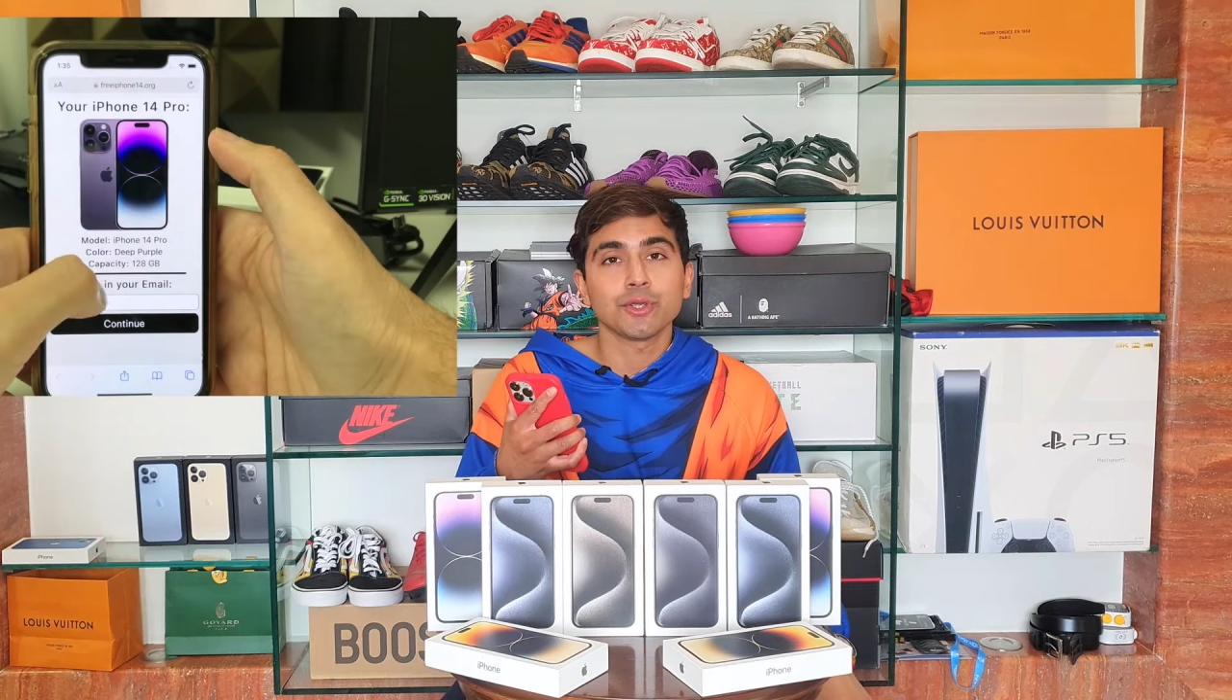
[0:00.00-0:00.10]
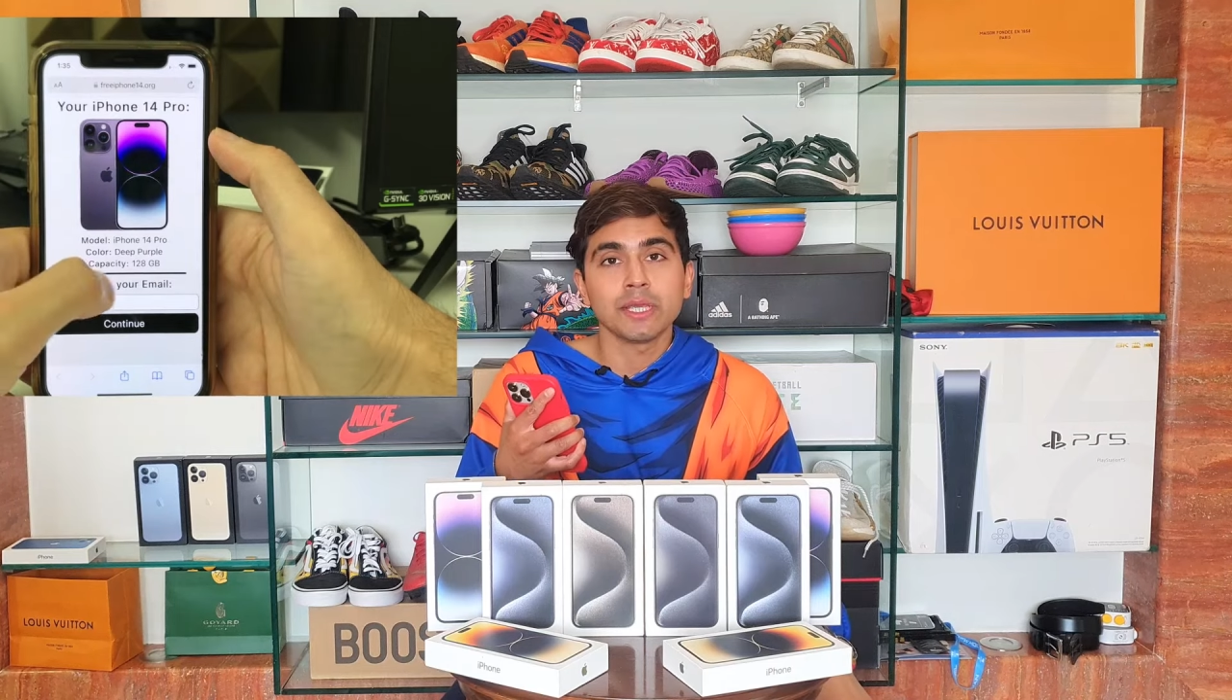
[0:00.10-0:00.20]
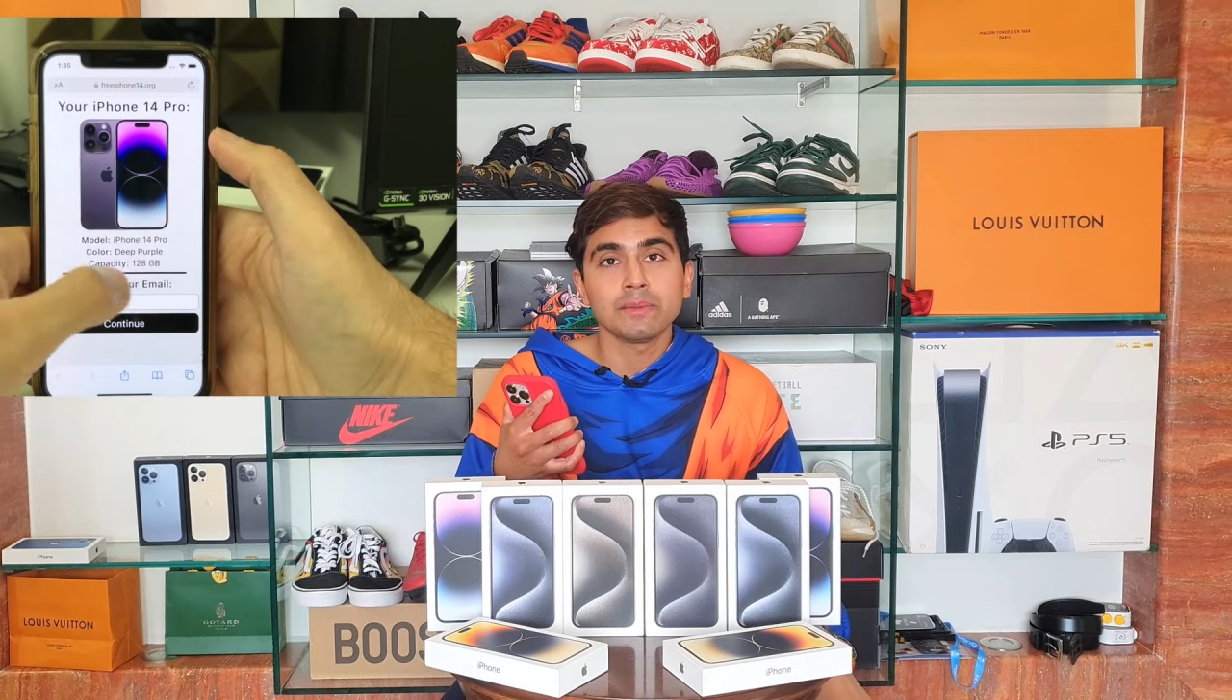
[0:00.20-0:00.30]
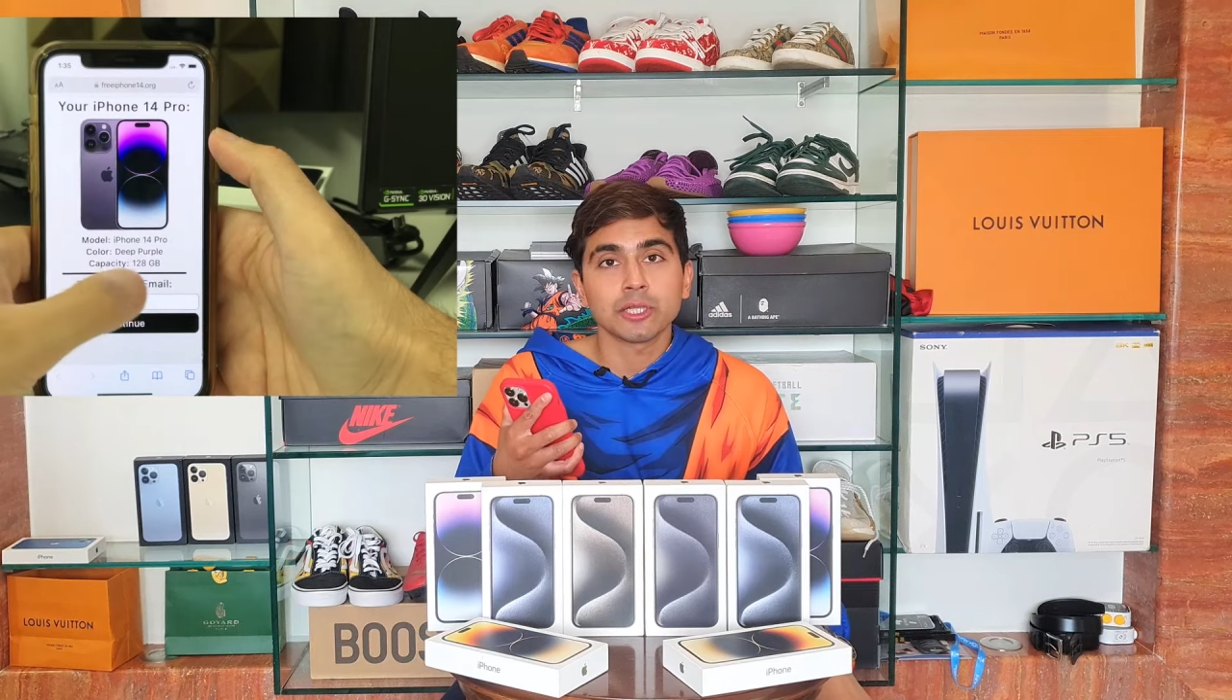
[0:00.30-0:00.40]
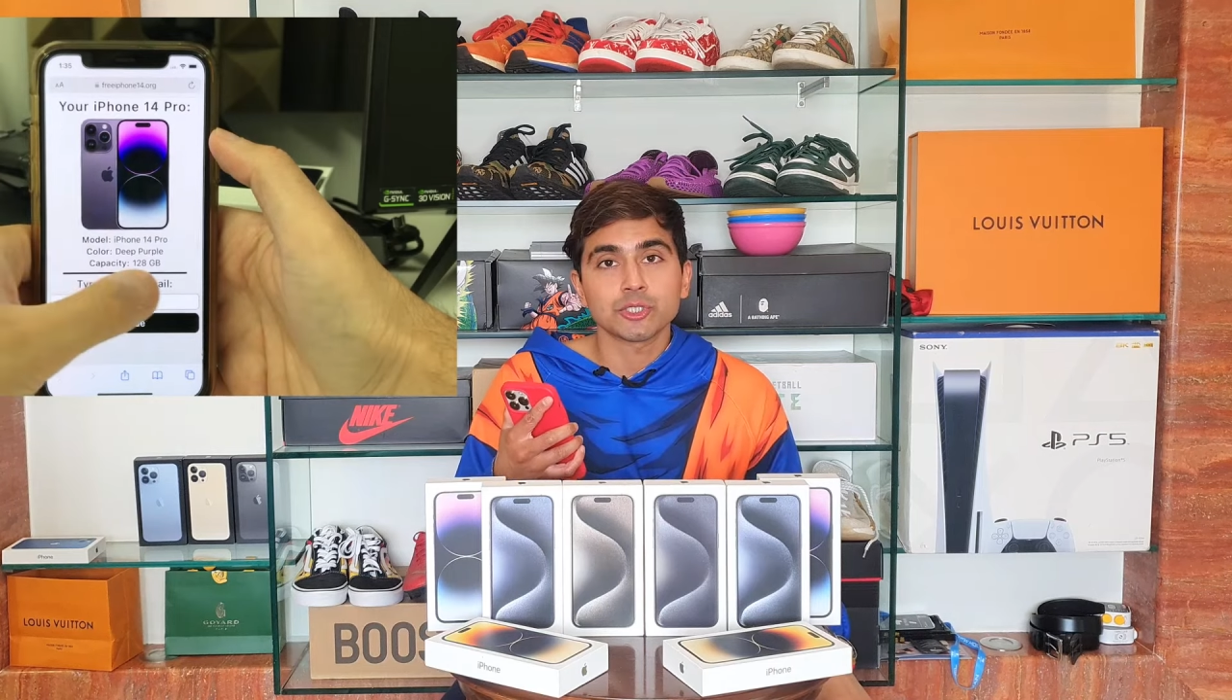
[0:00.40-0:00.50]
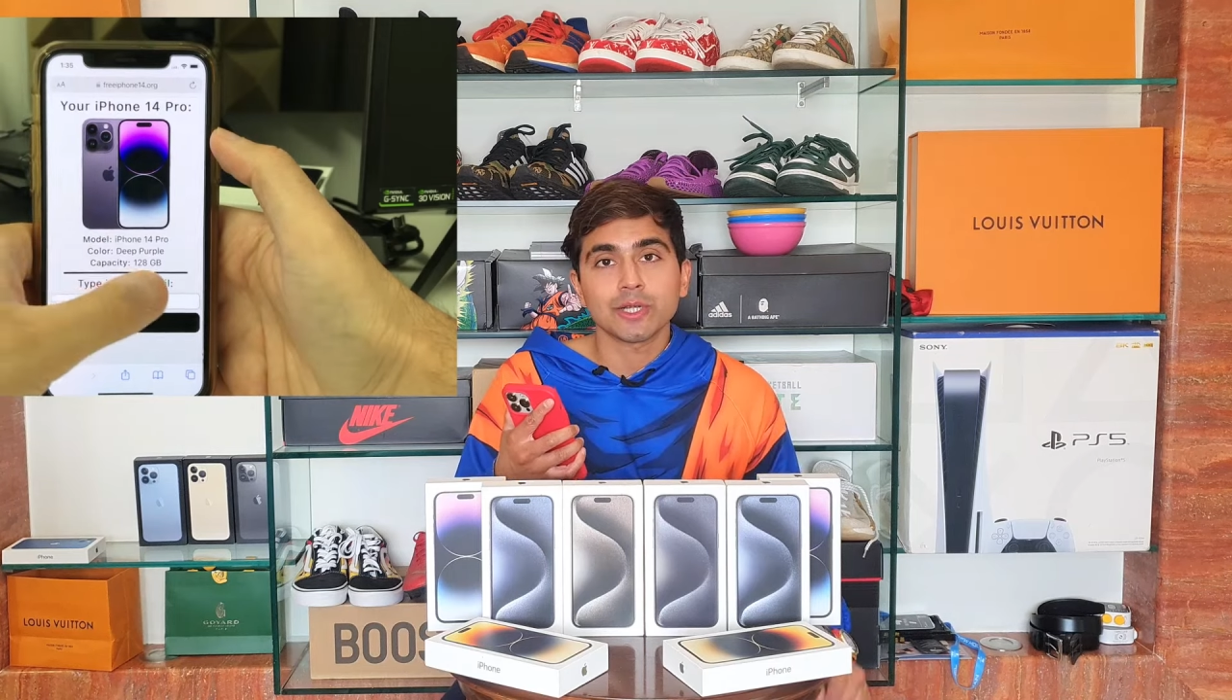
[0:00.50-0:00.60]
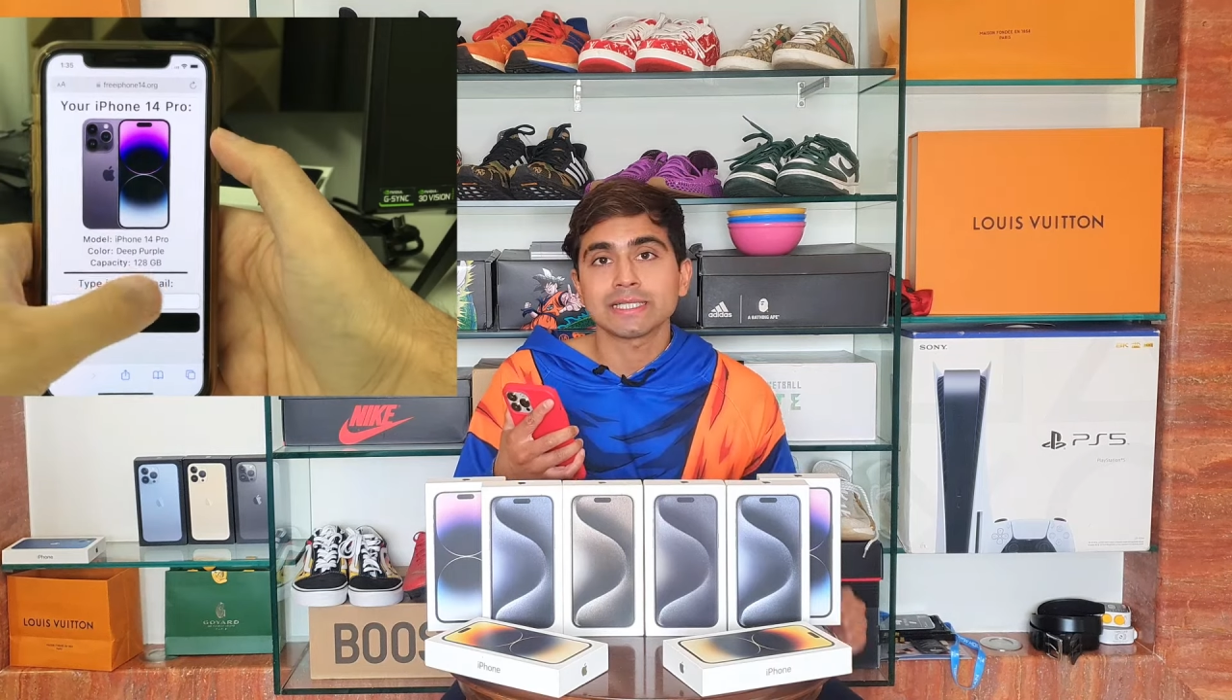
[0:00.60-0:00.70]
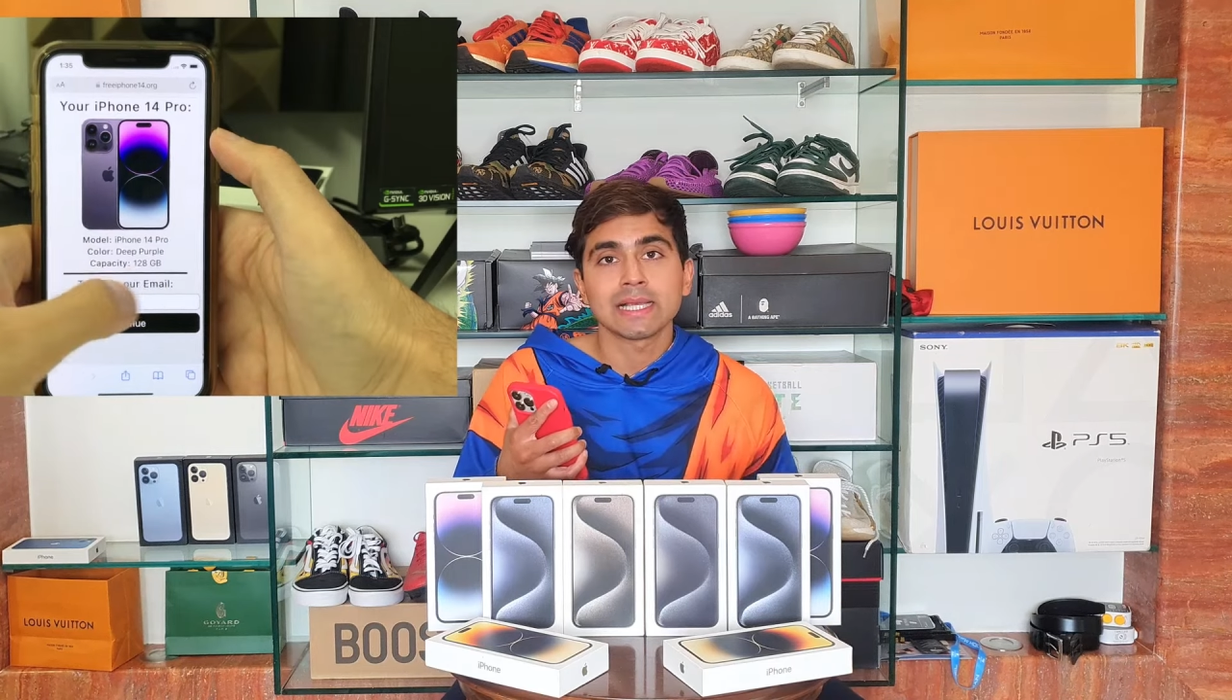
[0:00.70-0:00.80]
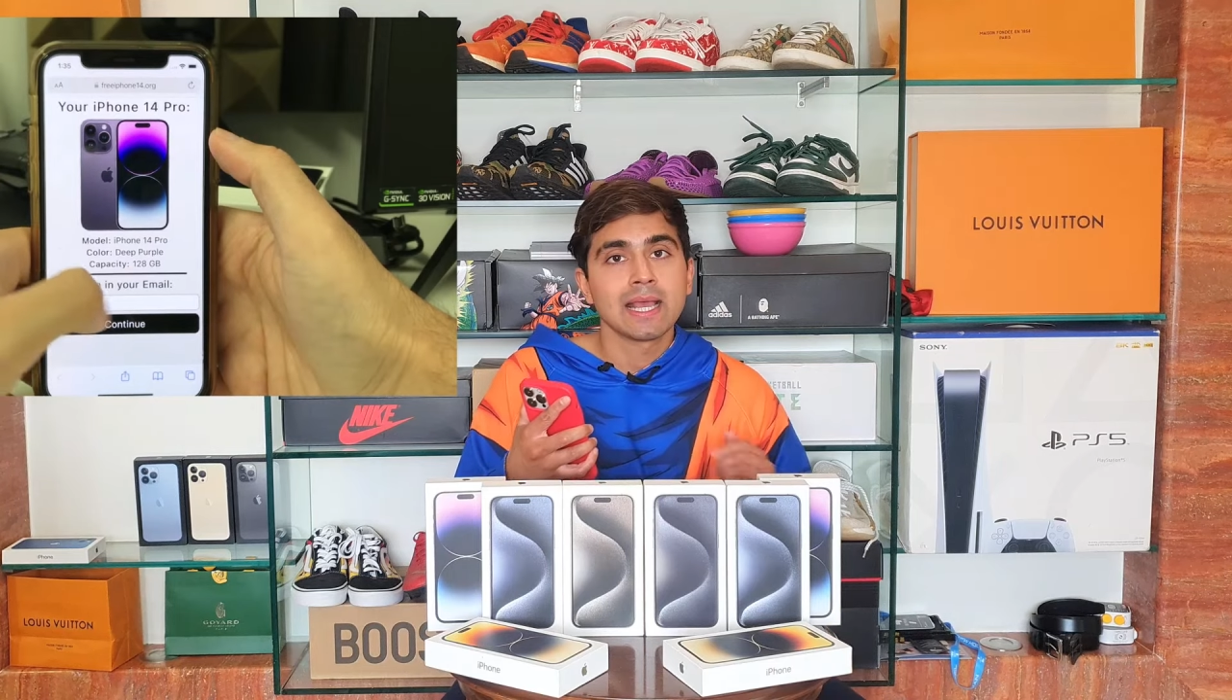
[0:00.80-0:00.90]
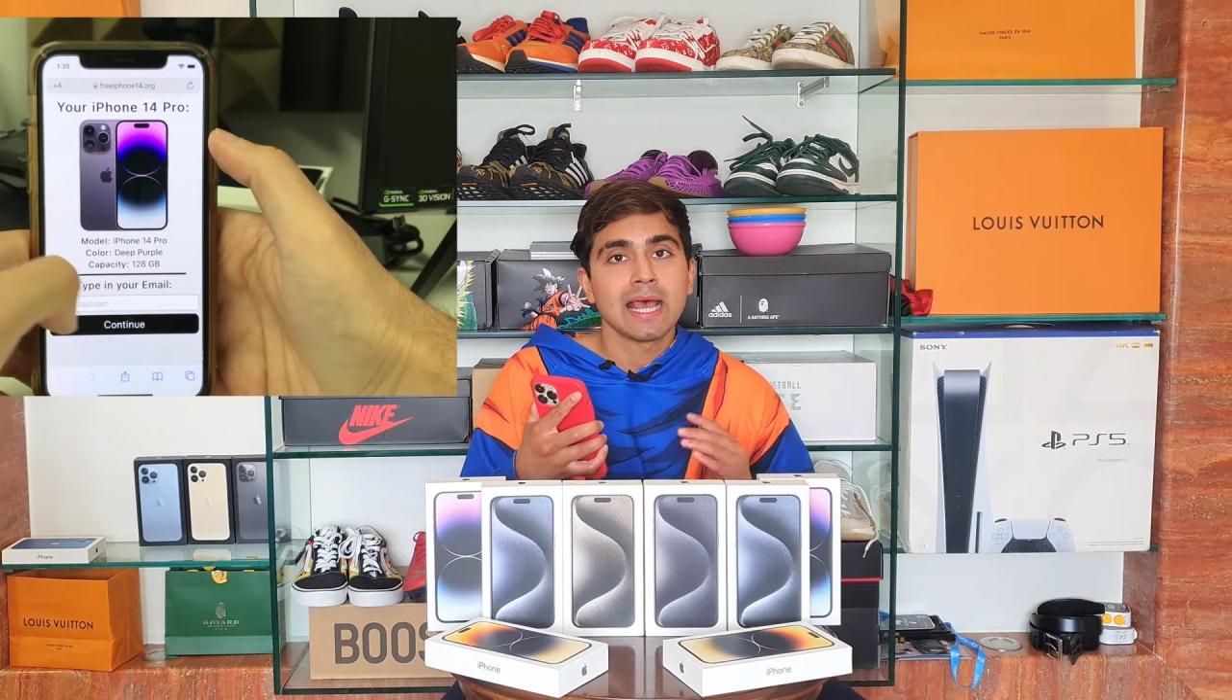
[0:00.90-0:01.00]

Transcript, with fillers: email address,